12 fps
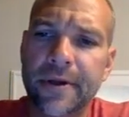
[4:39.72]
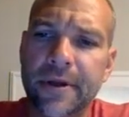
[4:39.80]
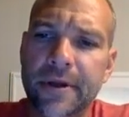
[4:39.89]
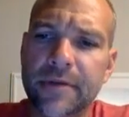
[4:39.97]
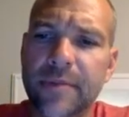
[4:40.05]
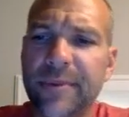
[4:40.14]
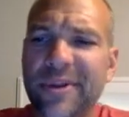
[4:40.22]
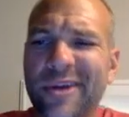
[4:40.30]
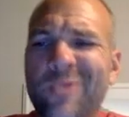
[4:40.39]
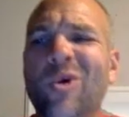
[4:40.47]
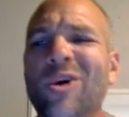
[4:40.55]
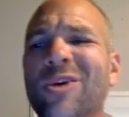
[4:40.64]
And you might be
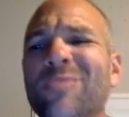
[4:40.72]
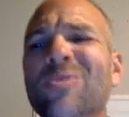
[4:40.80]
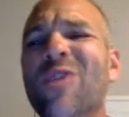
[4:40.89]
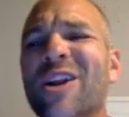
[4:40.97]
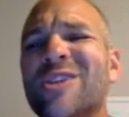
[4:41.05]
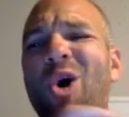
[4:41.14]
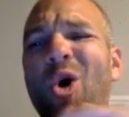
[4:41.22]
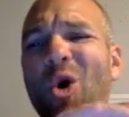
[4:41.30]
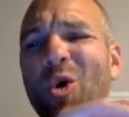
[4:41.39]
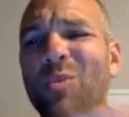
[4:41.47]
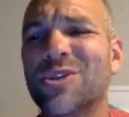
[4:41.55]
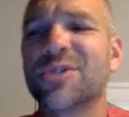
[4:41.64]
like, well, it can move on its
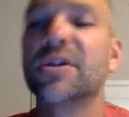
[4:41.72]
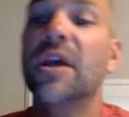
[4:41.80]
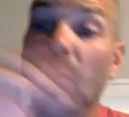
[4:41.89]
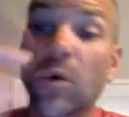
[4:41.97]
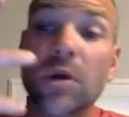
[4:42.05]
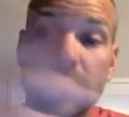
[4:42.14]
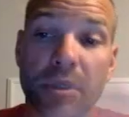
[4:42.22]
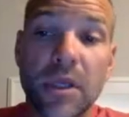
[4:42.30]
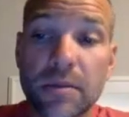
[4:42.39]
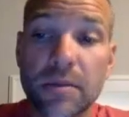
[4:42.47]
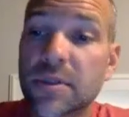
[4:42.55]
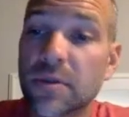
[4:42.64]
own. Well,
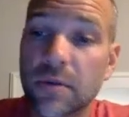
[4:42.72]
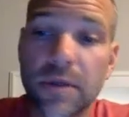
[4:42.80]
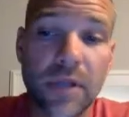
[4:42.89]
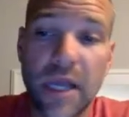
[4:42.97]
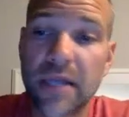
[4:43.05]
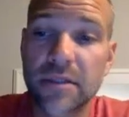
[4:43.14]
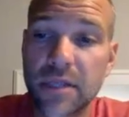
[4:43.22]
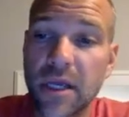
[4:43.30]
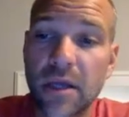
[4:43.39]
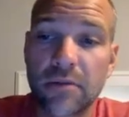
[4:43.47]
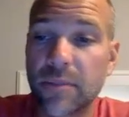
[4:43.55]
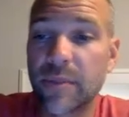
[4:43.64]
yeah, so can that.
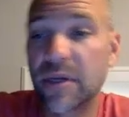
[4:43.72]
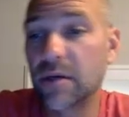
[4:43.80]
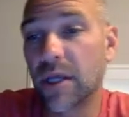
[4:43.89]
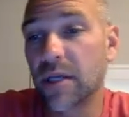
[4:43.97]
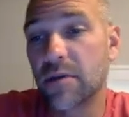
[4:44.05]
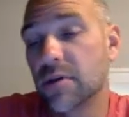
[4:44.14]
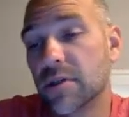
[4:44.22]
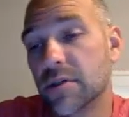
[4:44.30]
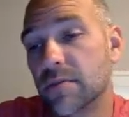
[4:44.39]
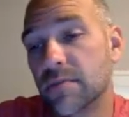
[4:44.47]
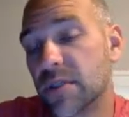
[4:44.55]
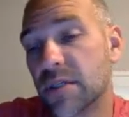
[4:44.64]
Yeah, I mean, like you could
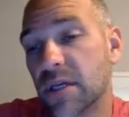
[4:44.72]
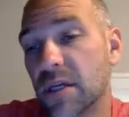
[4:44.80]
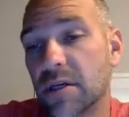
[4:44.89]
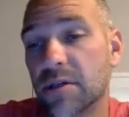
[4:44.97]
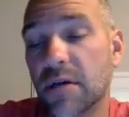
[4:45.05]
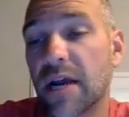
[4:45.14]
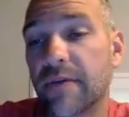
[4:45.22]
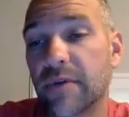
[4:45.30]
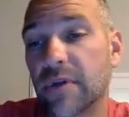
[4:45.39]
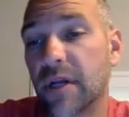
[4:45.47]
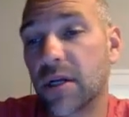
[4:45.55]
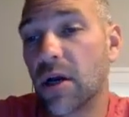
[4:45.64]
just stick it in a drive
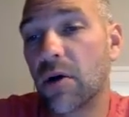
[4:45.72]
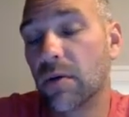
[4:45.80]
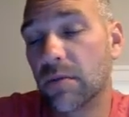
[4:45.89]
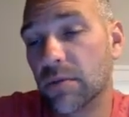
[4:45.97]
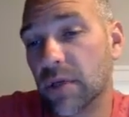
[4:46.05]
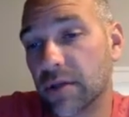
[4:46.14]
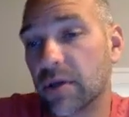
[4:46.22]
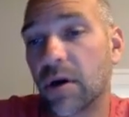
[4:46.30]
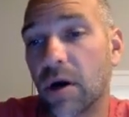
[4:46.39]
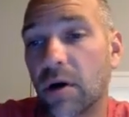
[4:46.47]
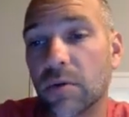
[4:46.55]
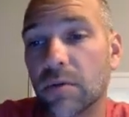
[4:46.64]
and let it go, and like the
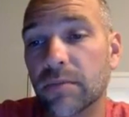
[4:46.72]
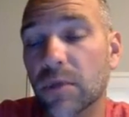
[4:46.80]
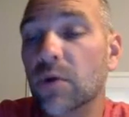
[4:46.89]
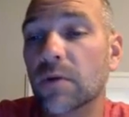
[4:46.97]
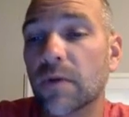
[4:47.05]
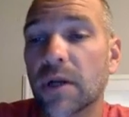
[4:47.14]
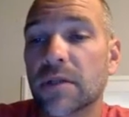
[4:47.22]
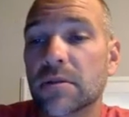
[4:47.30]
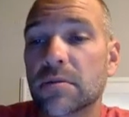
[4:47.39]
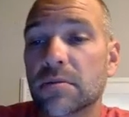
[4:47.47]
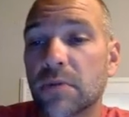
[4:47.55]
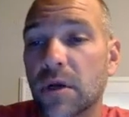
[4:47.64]
car will move on
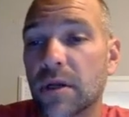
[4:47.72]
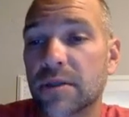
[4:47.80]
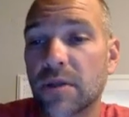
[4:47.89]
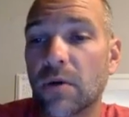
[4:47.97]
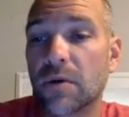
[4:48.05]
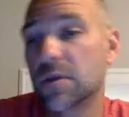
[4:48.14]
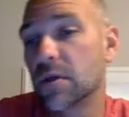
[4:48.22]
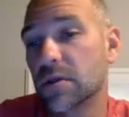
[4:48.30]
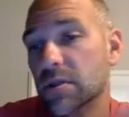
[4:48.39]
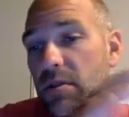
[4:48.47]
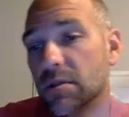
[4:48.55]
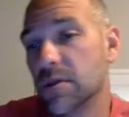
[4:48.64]
its own as long
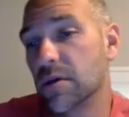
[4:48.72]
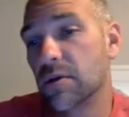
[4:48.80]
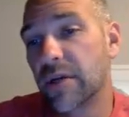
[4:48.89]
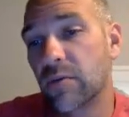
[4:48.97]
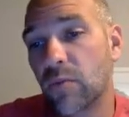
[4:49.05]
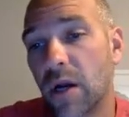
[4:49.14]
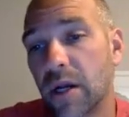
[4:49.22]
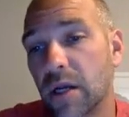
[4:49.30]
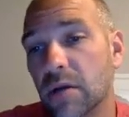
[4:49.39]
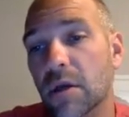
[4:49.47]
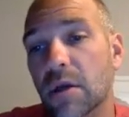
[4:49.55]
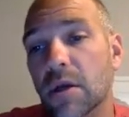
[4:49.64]
as it's like
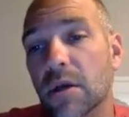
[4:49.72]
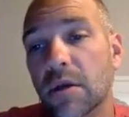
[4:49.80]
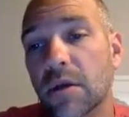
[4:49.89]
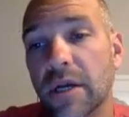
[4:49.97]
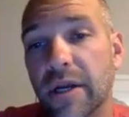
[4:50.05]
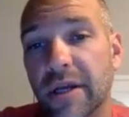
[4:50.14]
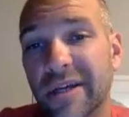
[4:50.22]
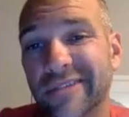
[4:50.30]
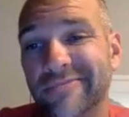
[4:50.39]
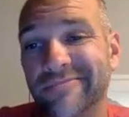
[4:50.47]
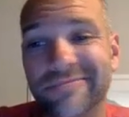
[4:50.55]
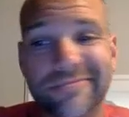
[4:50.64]
running.
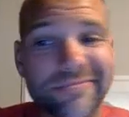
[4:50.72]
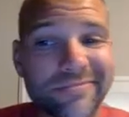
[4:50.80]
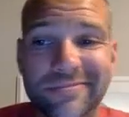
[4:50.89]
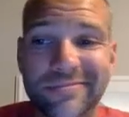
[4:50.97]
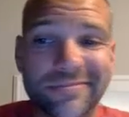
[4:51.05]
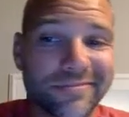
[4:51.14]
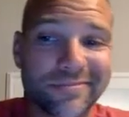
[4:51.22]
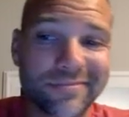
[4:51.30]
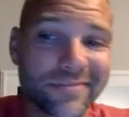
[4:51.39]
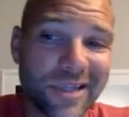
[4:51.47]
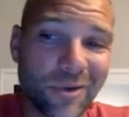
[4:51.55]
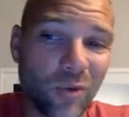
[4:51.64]
And
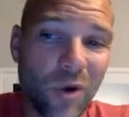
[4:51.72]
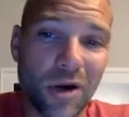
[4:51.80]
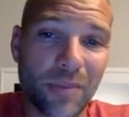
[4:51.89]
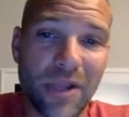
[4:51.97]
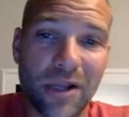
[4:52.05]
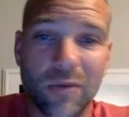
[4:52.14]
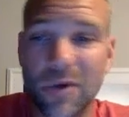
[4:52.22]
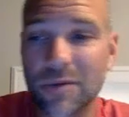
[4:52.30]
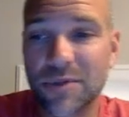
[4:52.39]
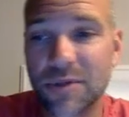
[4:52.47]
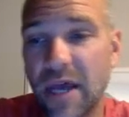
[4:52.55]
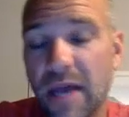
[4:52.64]
watermelon won't
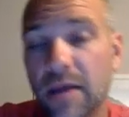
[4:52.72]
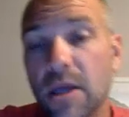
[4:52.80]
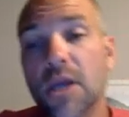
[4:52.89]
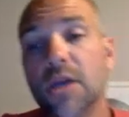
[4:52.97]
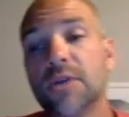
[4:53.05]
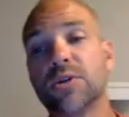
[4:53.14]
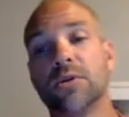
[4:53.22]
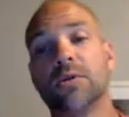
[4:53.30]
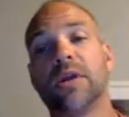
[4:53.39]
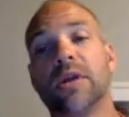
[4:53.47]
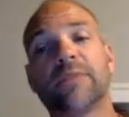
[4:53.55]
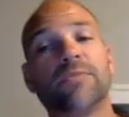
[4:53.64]
do that. So like